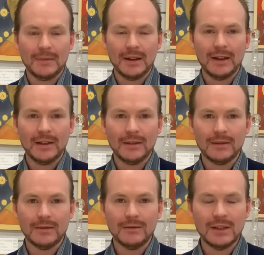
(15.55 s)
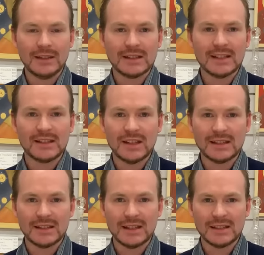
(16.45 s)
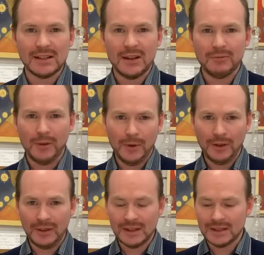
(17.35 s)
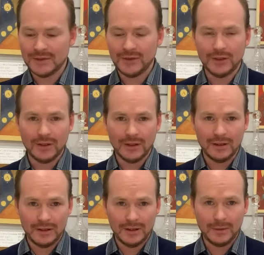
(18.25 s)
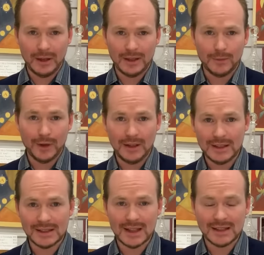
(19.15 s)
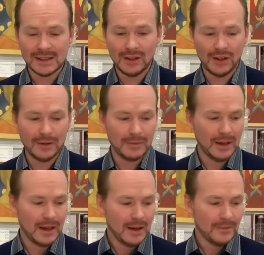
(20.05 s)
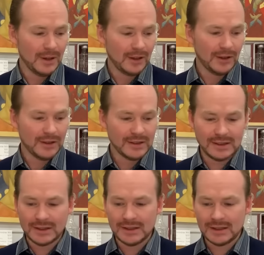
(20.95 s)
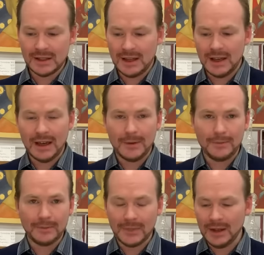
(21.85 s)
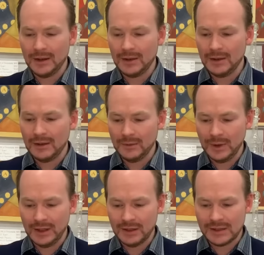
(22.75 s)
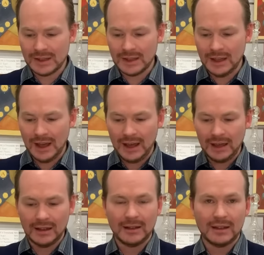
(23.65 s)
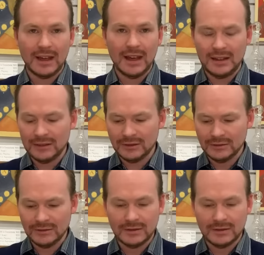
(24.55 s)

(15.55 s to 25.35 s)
I really suggest this and I promote this for the way you burn incense at home because we're using a candle